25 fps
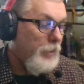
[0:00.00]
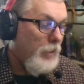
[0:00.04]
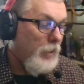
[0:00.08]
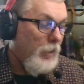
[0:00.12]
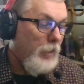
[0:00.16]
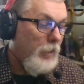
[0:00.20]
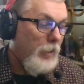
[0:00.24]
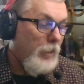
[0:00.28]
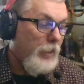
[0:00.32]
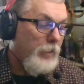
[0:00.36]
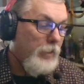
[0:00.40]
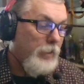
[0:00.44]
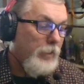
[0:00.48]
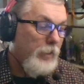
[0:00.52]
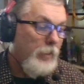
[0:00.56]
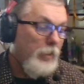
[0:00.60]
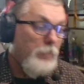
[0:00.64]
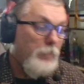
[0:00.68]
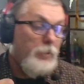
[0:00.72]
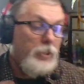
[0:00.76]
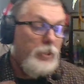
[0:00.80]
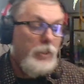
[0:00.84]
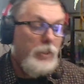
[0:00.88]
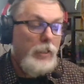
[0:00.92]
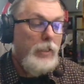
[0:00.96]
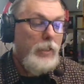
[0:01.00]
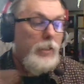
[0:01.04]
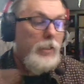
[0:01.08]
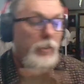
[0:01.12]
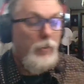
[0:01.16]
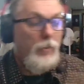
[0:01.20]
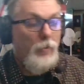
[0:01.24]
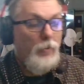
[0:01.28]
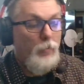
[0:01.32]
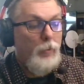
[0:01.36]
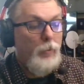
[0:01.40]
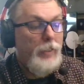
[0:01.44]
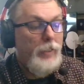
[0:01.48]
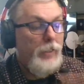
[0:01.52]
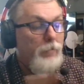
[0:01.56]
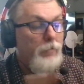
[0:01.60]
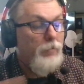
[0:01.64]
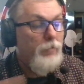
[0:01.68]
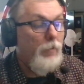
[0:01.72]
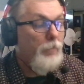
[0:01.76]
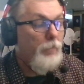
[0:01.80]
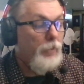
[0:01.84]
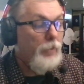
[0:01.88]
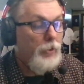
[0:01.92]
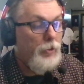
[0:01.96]
As I'm sitting here reading
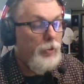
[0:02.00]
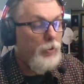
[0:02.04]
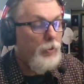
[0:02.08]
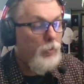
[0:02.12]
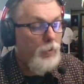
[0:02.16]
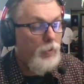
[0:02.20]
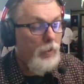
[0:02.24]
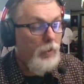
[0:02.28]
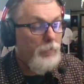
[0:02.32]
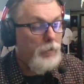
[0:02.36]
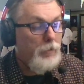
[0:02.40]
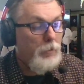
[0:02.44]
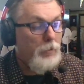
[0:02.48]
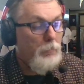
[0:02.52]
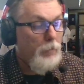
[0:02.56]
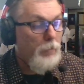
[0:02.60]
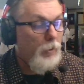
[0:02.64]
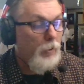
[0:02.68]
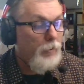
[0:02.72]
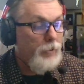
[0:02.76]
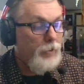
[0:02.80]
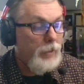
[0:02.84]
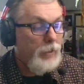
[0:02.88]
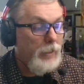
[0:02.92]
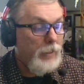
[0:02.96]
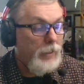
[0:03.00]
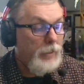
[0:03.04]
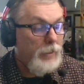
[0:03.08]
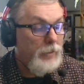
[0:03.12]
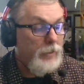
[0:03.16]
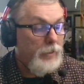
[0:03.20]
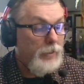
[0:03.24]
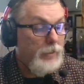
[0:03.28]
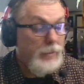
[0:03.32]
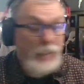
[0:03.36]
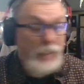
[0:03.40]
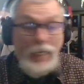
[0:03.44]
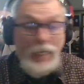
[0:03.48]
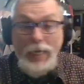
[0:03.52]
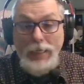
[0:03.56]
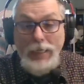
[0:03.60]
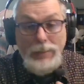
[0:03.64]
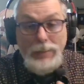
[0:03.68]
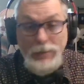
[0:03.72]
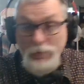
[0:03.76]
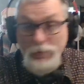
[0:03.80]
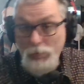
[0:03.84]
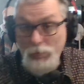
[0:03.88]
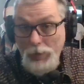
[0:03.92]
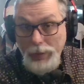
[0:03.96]
from the script, composing as a
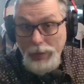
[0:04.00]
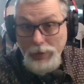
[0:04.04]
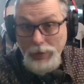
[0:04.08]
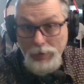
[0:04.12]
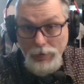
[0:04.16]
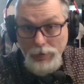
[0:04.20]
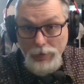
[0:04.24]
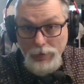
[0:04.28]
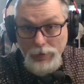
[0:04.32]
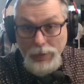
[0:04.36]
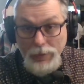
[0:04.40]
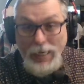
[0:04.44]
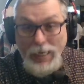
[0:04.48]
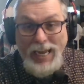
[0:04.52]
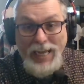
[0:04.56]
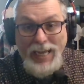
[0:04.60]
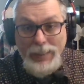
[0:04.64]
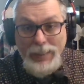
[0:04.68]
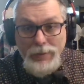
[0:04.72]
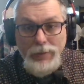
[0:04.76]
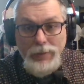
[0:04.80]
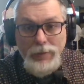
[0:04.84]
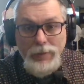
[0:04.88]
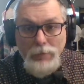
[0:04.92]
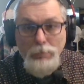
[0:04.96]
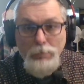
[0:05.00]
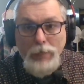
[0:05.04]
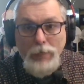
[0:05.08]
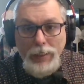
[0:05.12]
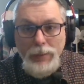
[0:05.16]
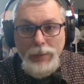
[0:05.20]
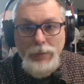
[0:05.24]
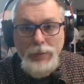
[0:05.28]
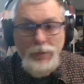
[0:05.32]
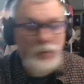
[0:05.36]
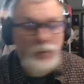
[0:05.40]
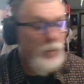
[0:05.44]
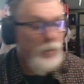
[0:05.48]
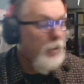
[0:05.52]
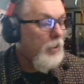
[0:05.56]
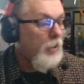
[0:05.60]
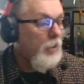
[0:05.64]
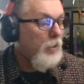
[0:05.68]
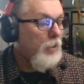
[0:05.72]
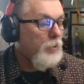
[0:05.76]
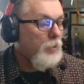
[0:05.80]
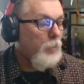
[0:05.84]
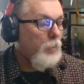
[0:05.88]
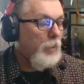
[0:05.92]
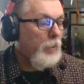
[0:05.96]
text, right? This ASCII based
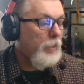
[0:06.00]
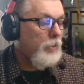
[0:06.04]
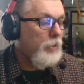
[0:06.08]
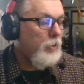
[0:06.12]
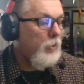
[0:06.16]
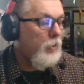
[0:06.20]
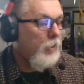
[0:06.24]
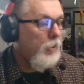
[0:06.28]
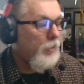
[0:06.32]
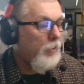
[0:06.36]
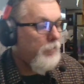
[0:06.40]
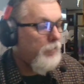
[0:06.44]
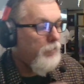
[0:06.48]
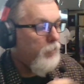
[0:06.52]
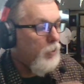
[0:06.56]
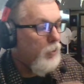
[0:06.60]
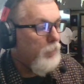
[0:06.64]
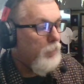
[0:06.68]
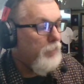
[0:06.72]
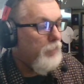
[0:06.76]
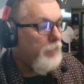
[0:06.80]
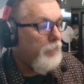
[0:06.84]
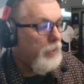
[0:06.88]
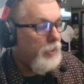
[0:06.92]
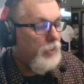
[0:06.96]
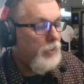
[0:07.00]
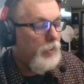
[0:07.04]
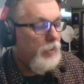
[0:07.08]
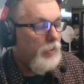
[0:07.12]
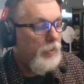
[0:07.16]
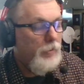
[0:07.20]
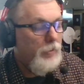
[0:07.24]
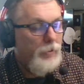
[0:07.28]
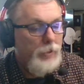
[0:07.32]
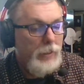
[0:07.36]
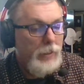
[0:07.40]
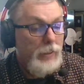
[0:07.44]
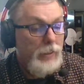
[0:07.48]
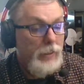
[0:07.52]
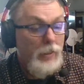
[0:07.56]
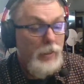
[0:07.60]
is what it's called, form of digital literacy.